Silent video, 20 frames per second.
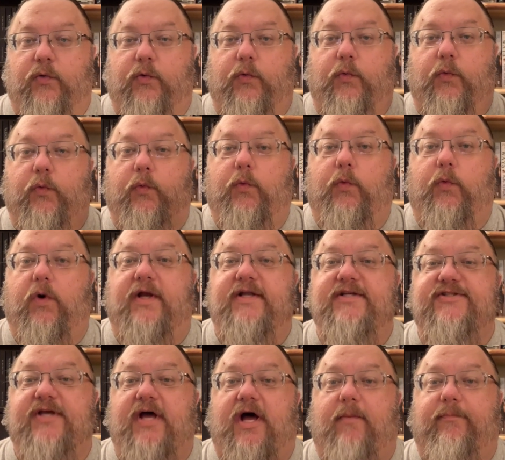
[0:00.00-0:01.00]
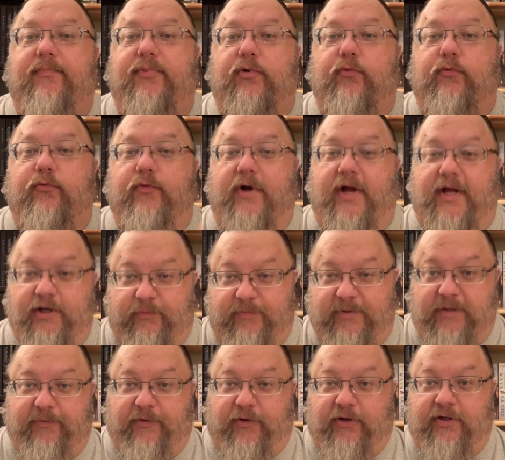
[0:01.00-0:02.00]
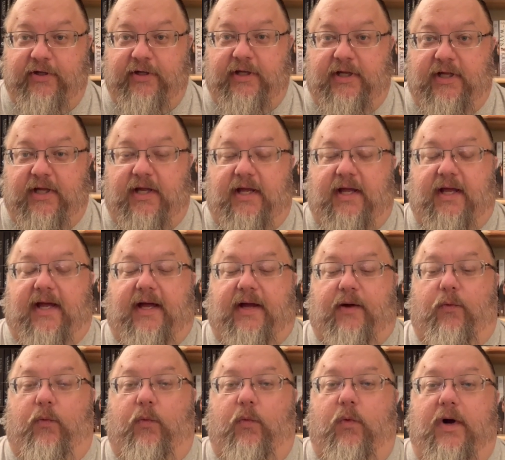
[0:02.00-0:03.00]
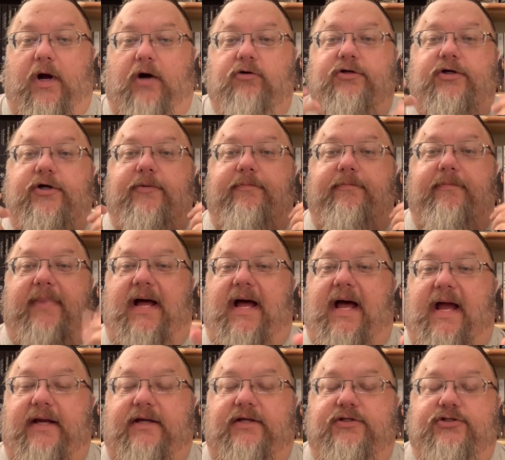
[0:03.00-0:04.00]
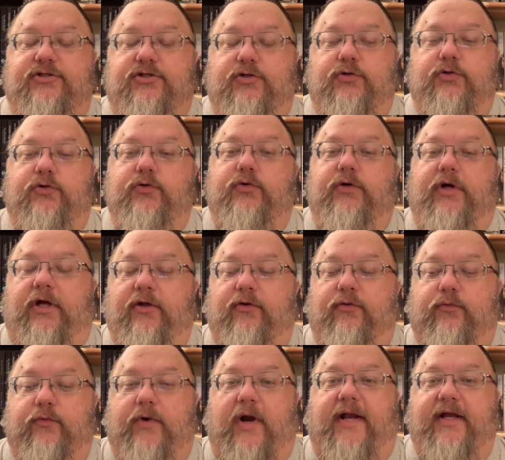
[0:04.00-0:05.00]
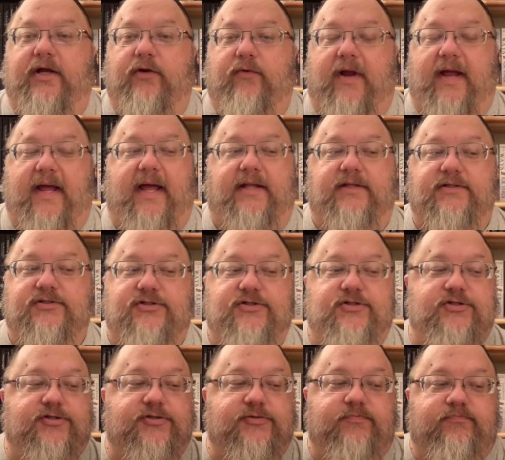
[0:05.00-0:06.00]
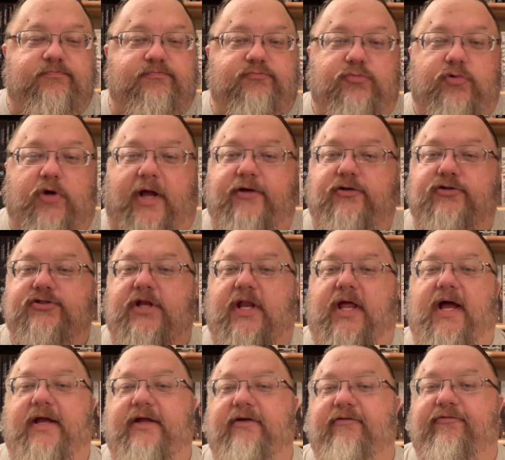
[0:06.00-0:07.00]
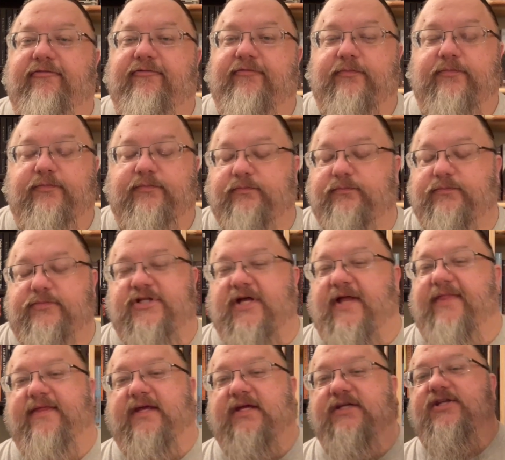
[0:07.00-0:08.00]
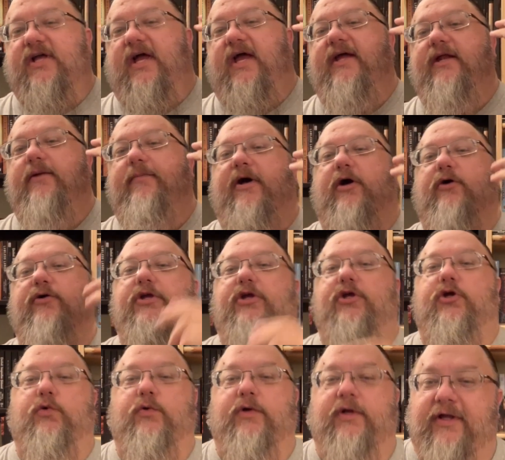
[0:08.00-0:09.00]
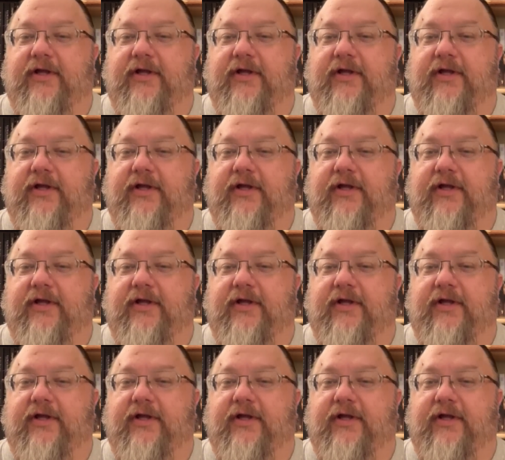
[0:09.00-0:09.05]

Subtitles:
What is up, writer people? Welcome back to Writing Rants, Writer's Life, 10 Things I Hate About You.